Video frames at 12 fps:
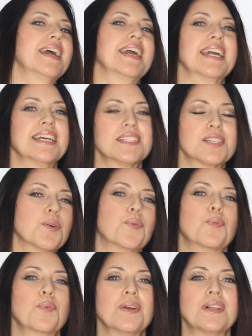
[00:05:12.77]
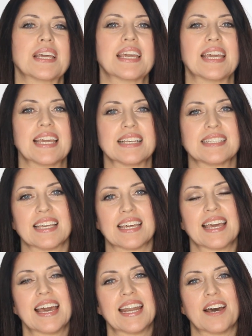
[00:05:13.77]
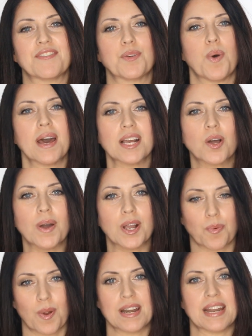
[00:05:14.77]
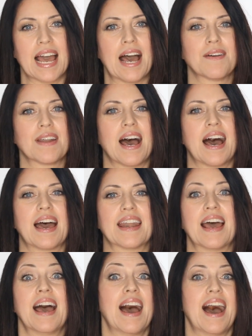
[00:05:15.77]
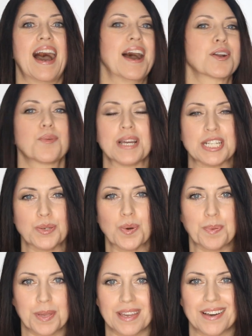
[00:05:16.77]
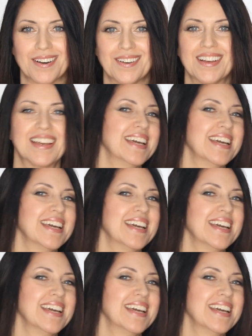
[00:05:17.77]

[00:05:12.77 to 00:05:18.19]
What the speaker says: It's really easy. Now, if you want a quick rundown on how do I do a peel,